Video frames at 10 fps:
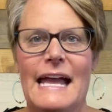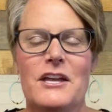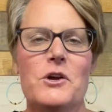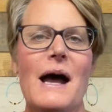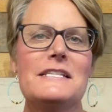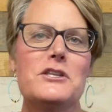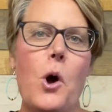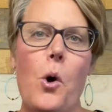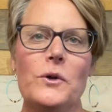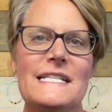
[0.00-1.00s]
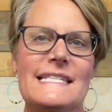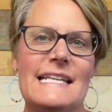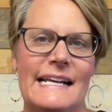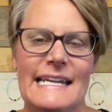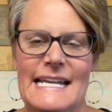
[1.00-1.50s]
You know, as the oldest
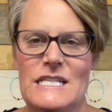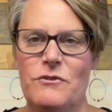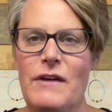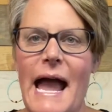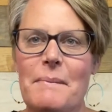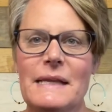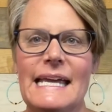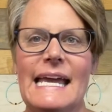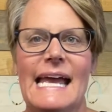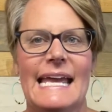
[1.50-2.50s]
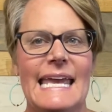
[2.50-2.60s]
son in his family,